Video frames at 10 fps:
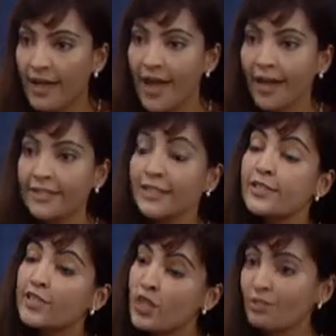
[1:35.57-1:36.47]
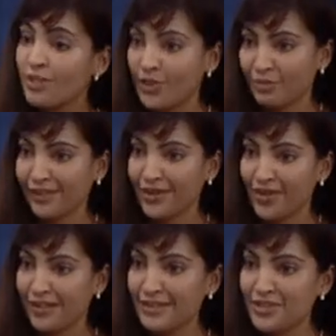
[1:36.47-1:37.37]
And consumers are really
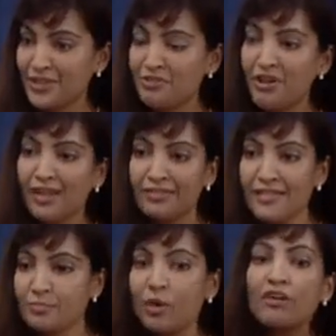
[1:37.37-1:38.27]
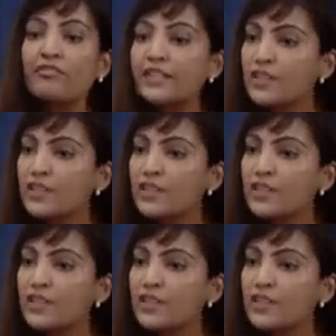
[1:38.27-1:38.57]
hurting. So you've got this perfect